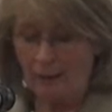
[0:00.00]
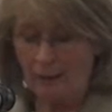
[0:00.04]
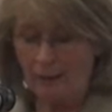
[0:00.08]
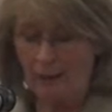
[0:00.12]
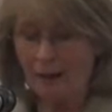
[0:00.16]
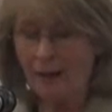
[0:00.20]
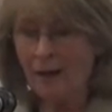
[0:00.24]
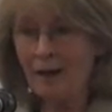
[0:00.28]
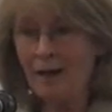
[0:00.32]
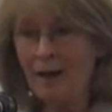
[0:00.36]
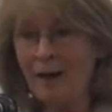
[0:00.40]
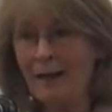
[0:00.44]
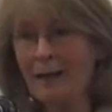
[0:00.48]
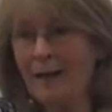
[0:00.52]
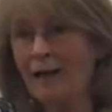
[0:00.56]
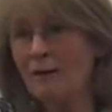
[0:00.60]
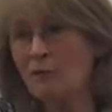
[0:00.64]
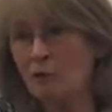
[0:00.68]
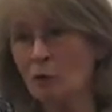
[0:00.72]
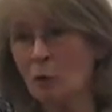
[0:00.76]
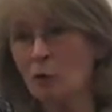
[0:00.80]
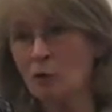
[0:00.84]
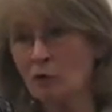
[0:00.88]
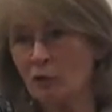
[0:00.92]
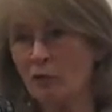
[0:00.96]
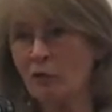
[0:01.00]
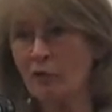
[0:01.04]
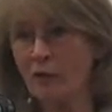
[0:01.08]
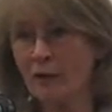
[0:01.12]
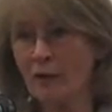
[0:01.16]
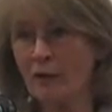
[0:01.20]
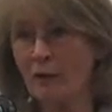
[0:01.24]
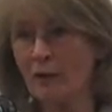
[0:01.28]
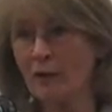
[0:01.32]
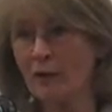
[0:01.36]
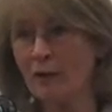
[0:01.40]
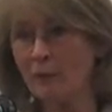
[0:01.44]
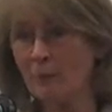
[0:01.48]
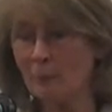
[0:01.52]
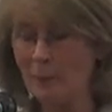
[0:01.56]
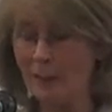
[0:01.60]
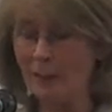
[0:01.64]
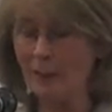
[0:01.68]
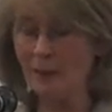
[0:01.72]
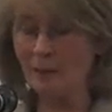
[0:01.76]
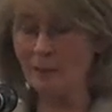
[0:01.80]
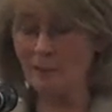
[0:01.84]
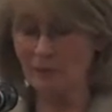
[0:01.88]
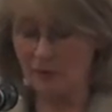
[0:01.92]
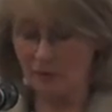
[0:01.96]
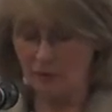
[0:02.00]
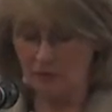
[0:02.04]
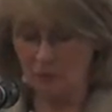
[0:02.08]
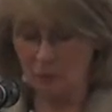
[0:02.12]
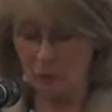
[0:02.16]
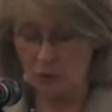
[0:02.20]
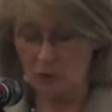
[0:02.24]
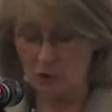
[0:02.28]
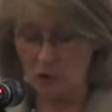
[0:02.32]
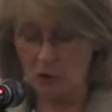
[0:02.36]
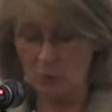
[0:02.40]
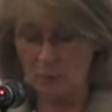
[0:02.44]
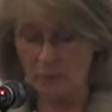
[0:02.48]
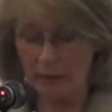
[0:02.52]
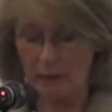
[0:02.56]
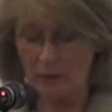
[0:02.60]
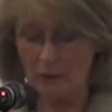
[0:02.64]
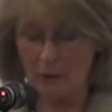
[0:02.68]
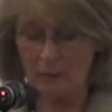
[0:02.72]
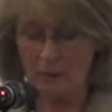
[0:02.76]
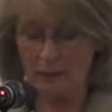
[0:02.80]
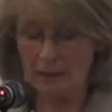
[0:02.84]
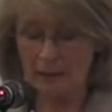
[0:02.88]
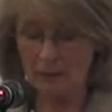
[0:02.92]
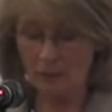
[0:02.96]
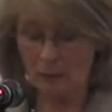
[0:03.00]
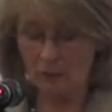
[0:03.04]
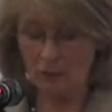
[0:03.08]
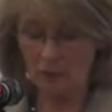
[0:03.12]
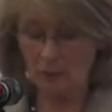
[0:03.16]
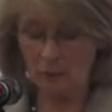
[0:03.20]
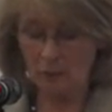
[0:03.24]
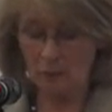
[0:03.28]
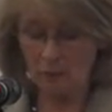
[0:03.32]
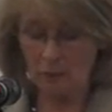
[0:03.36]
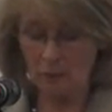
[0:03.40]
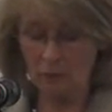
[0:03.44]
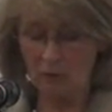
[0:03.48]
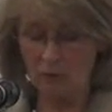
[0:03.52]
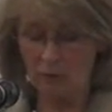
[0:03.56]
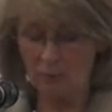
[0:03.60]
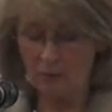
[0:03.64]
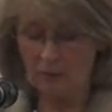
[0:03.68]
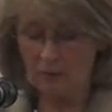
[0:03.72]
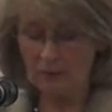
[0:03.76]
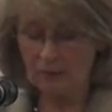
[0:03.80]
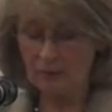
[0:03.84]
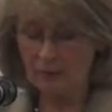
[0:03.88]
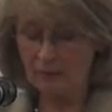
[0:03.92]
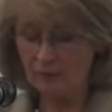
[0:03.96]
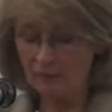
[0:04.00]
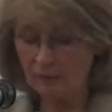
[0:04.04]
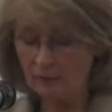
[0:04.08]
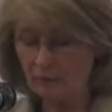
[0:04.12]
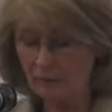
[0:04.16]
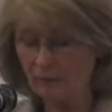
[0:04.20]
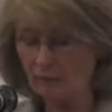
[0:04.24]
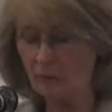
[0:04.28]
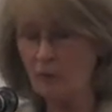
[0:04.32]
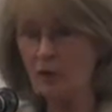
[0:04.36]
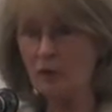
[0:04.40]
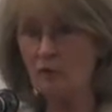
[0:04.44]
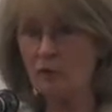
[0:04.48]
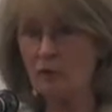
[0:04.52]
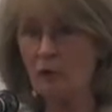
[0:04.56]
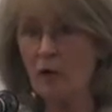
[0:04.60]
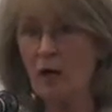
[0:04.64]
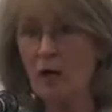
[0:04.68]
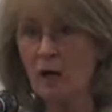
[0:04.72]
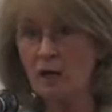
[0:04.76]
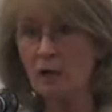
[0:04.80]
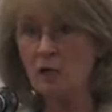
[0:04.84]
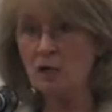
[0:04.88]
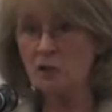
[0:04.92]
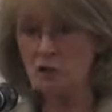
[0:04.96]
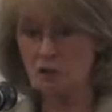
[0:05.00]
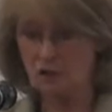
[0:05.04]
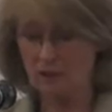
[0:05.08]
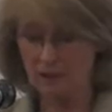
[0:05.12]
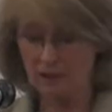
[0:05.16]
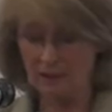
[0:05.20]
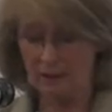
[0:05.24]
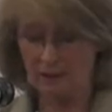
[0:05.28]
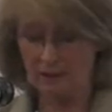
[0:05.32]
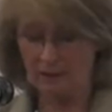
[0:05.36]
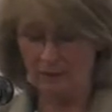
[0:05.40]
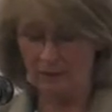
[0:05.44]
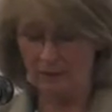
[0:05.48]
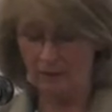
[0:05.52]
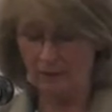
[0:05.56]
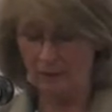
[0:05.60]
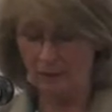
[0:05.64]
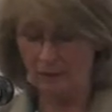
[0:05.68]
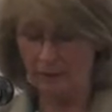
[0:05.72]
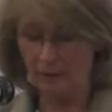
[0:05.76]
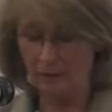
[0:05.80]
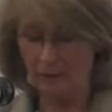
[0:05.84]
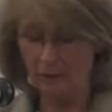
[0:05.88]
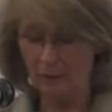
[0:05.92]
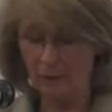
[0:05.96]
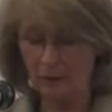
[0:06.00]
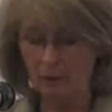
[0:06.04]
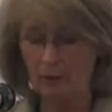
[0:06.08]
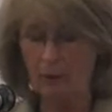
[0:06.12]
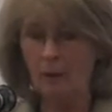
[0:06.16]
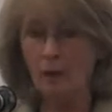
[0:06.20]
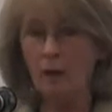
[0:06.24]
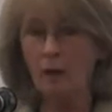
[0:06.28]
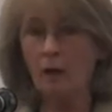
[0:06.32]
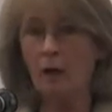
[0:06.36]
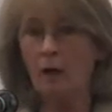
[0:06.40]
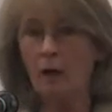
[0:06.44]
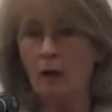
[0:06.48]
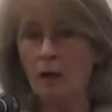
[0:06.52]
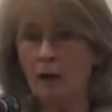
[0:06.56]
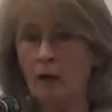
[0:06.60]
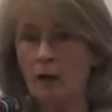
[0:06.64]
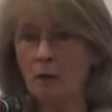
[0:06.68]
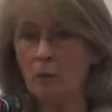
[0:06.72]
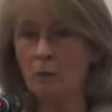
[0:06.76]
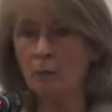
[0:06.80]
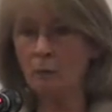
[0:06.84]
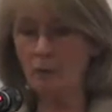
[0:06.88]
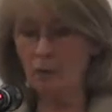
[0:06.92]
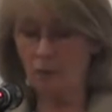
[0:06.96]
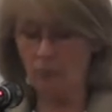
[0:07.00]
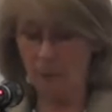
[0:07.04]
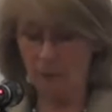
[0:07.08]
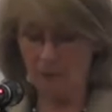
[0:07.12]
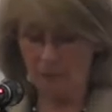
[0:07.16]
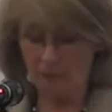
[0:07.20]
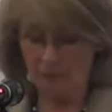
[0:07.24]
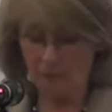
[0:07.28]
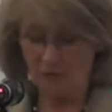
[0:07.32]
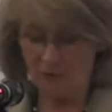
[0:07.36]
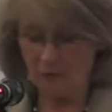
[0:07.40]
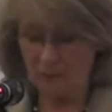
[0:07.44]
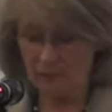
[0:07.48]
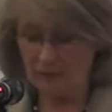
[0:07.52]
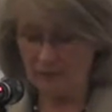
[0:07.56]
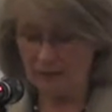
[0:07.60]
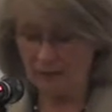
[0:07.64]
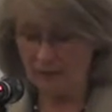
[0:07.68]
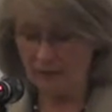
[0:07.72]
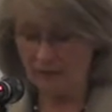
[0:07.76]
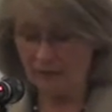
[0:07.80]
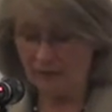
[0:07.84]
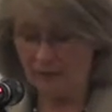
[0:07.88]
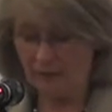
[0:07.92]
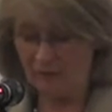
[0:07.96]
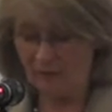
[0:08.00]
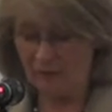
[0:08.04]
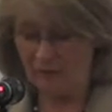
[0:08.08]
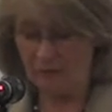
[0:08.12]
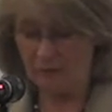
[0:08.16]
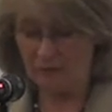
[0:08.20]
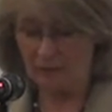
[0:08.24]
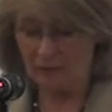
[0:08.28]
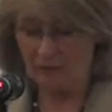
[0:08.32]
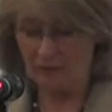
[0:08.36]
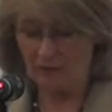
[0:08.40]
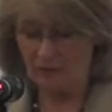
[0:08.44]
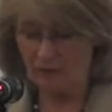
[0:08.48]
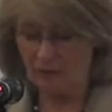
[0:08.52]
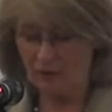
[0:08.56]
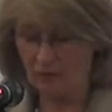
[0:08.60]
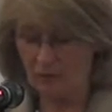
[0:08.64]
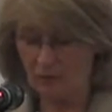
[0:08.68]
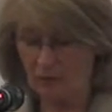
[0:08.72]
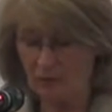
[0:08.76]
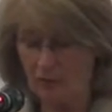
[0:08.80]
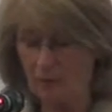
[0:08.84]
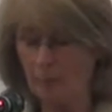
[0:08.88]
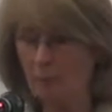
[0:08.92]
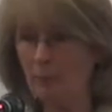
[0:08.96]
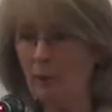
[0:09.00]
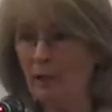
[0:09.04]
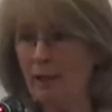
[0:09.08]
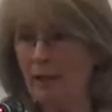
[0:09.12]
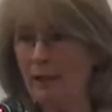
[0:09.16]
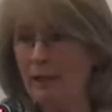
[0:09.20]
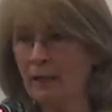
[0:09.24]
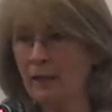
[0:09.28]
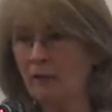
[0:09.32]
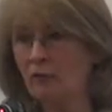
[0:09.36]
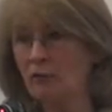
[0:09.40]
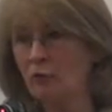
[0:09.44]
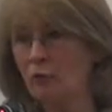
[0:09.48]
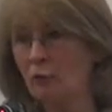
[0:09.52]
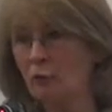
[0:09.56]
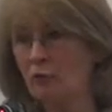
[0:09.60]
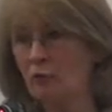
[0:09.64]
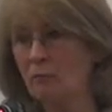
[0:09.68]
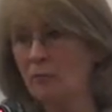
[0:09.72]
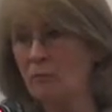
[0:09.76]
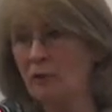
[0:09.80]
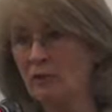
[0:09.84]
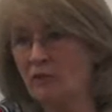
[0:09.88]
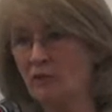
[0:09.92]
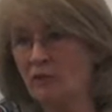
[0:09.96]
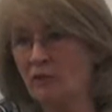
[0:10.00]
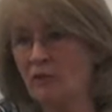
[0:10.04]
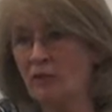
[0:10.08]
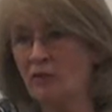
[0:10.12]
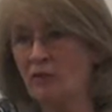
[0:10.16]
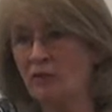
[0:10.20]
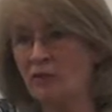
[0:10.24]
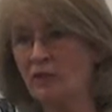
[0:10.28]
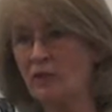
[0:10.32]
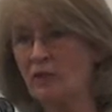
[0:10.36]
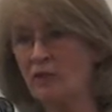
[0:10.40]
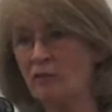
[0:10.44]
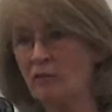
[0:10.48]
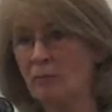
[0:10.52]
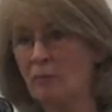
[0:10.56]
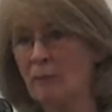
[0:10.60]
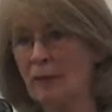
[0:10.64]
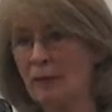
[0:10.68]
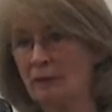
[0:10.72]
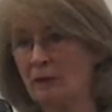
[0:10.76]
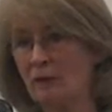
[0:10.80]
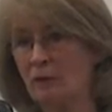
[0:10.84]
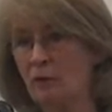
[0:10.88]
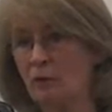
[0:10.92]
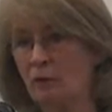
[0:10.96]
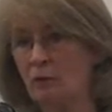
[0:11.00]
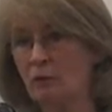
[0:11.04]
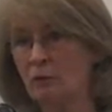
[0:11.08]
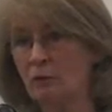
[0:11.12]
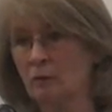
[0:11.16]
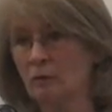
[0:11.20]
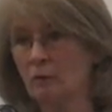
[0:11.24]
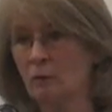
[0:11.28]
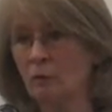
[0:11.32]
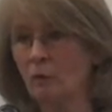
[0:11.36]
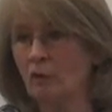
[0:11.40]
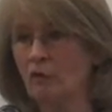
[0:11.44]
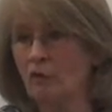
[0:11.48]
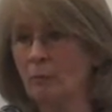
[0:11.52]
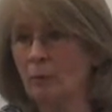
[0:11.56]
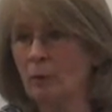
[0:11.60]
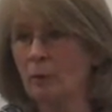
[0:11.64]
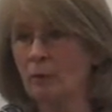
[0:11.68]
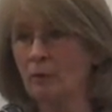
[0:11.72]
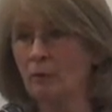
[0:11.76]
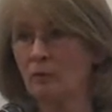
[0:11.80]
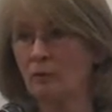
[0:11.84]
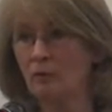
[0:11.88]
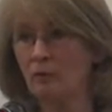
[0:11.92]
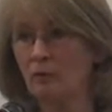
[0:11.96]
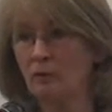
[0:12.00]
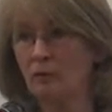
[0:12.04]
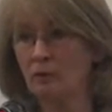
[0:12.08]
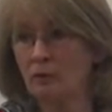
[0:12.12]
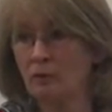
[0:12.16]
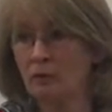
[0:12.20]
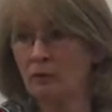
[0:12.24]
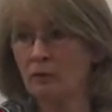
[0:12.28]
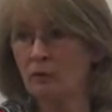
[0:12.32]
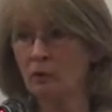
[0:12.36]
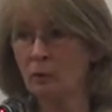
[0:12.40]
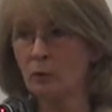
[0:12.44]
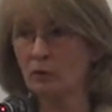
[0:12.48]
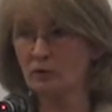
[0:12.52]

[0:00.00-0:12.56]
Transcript: I have got a theory about this, which you may or may not agree with, but I think for over 100 years now, our problem's been exacerbated by a sort of misconceived medical response to